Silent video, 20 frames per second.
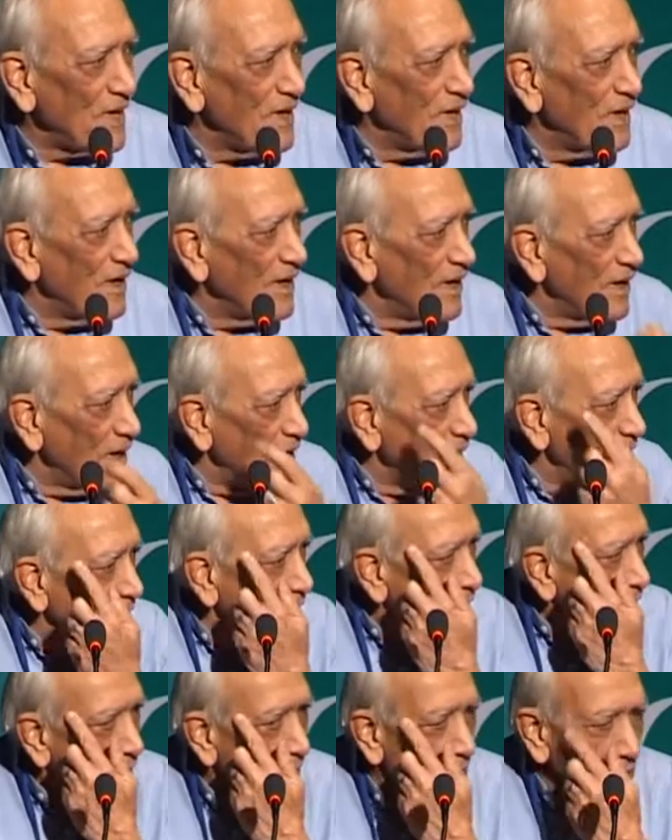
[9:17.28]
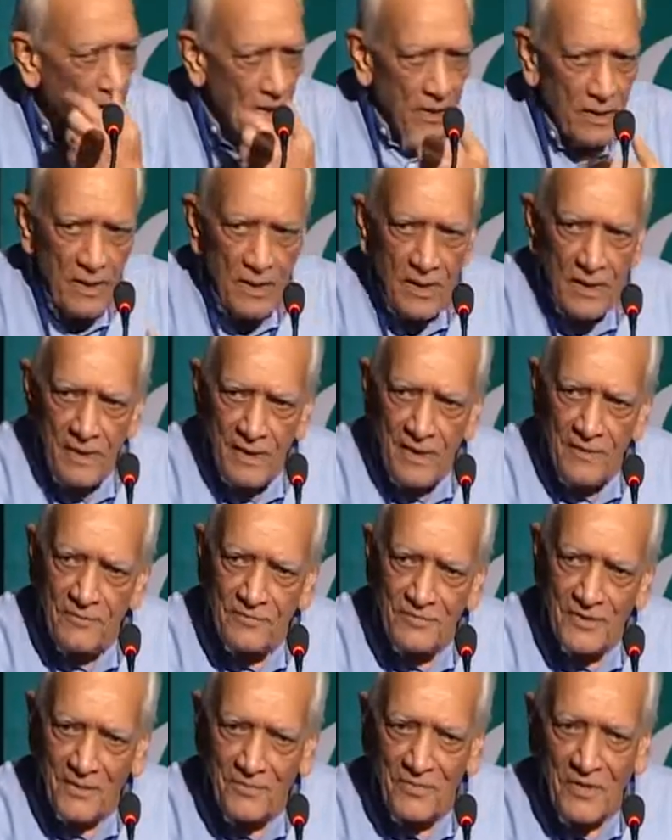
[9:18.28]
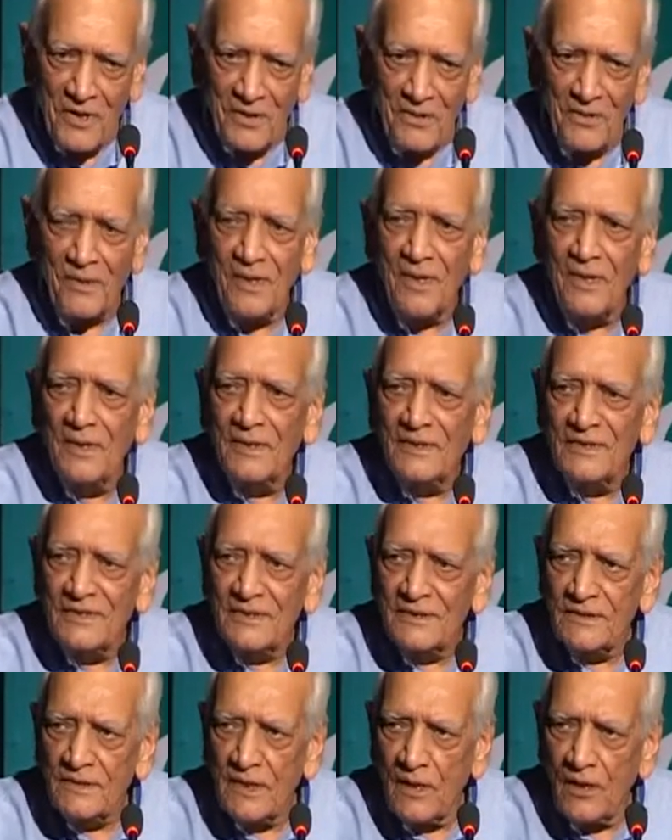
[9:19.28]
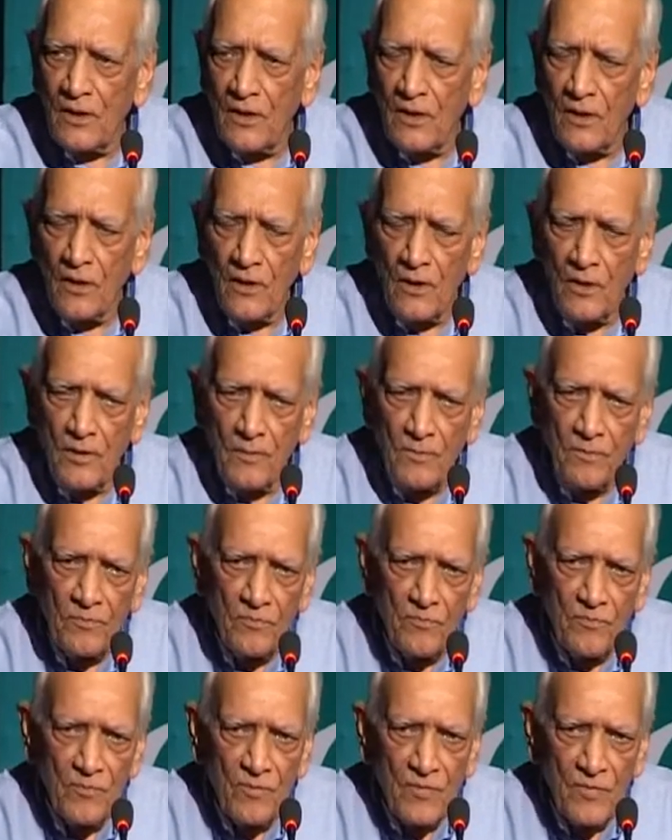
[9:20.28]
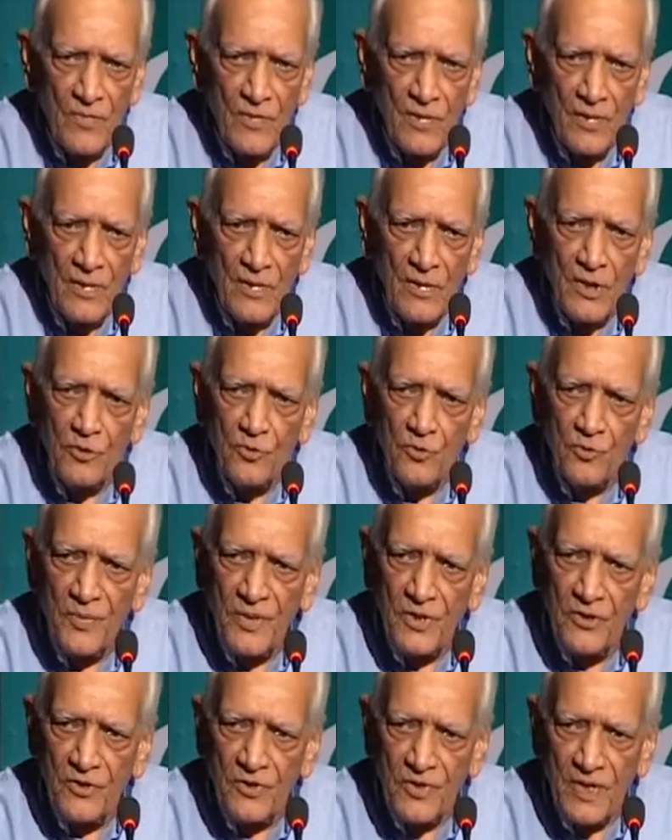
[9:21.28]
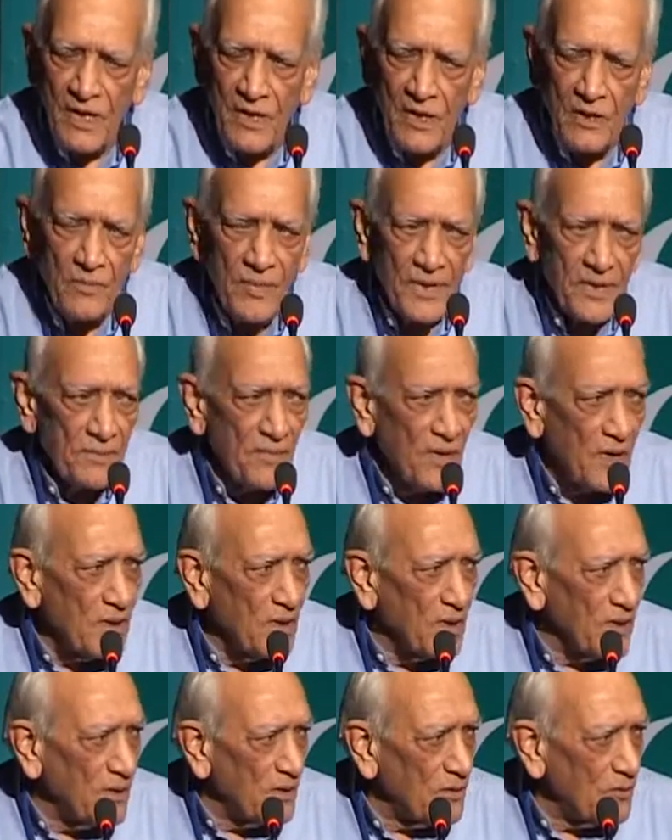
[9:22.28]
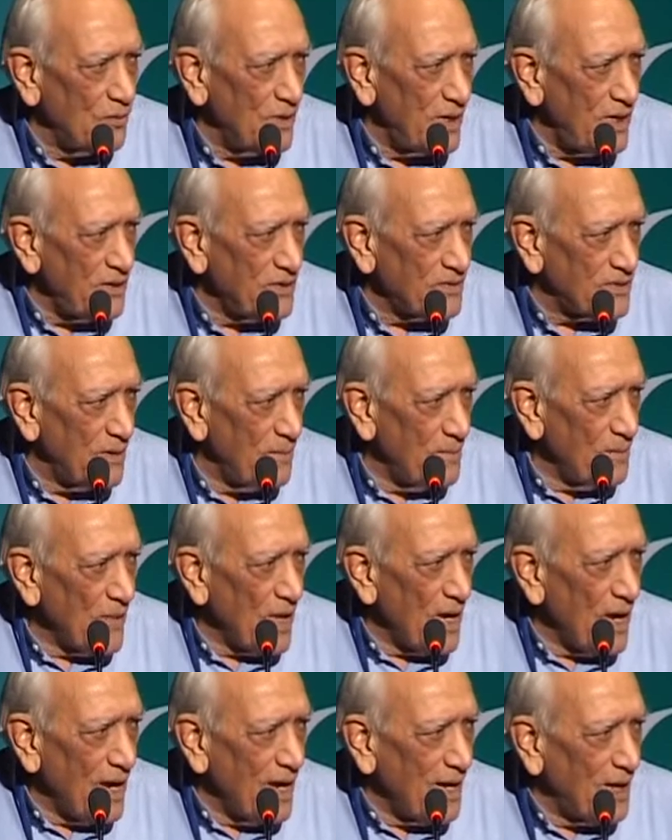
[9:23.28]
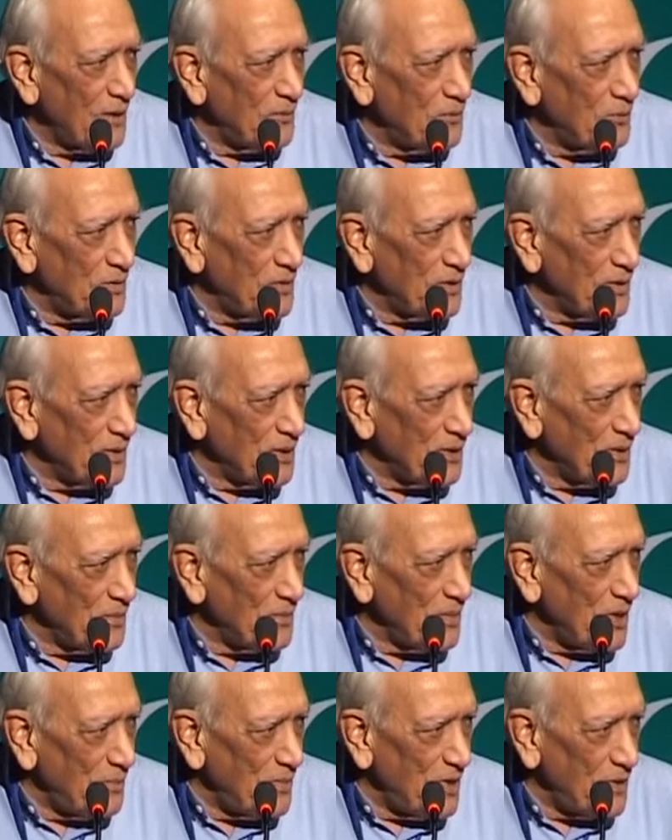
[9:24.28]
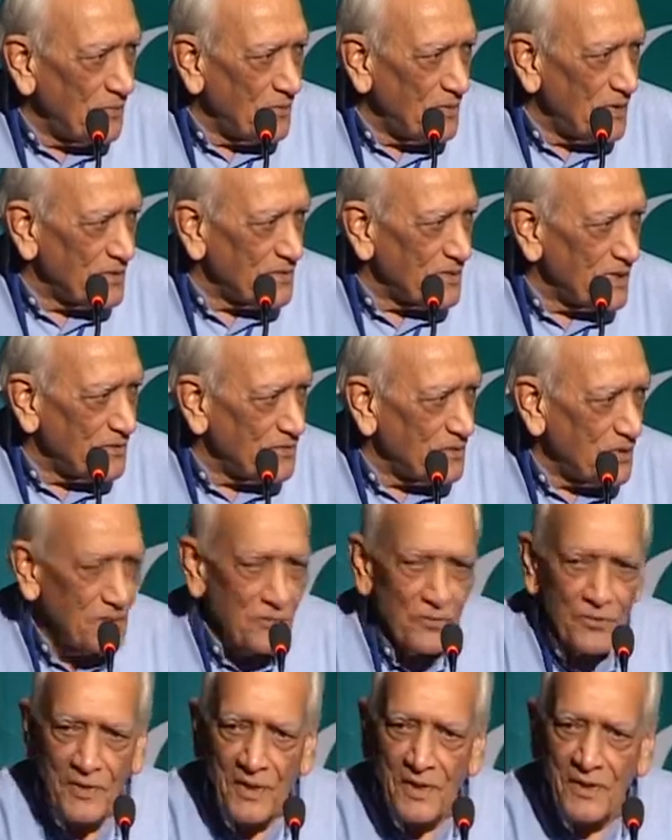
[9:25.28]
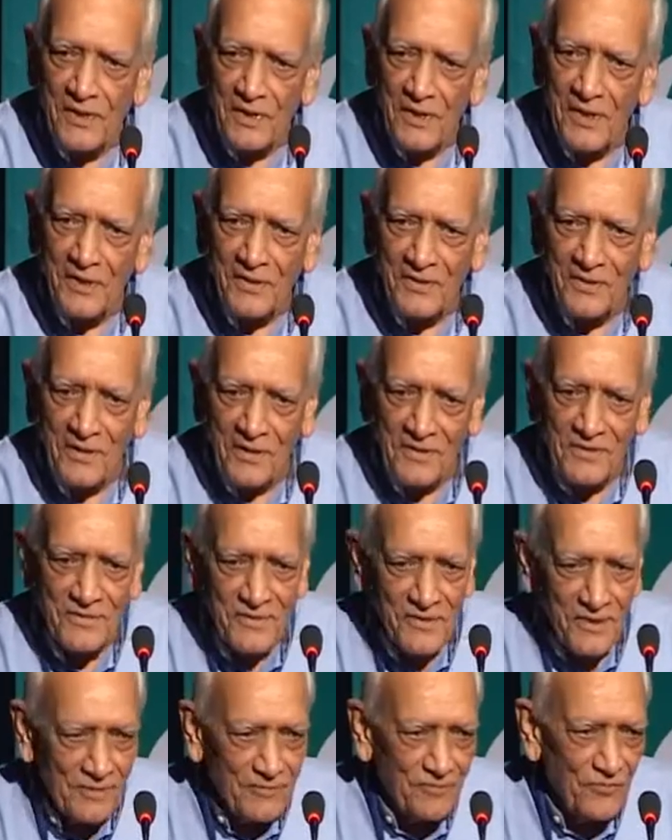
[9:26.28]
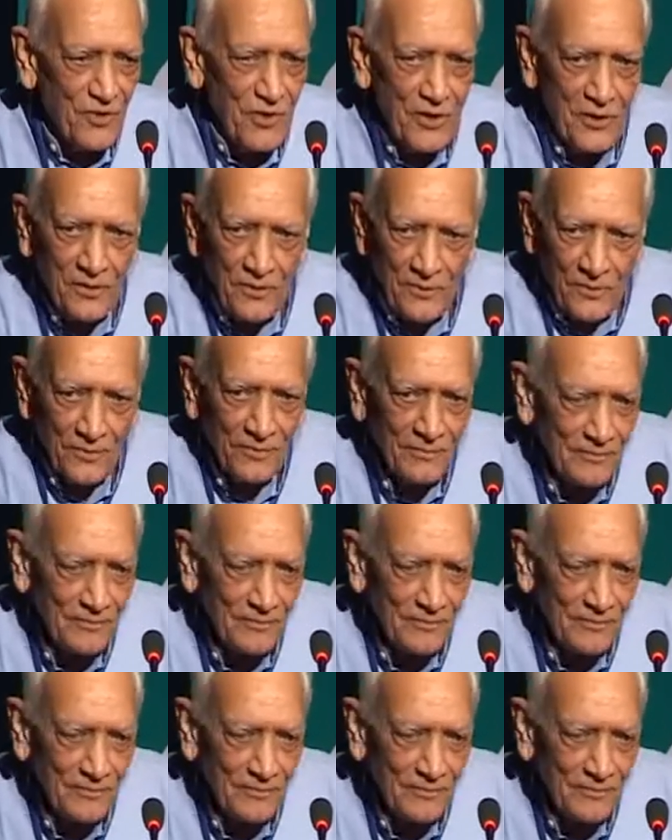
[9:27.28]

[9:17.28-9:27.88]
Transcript: uh, leave something um, uh, to be detailed by my other colleagues, and uh, maybe if necessary, we can take turns. Thank you.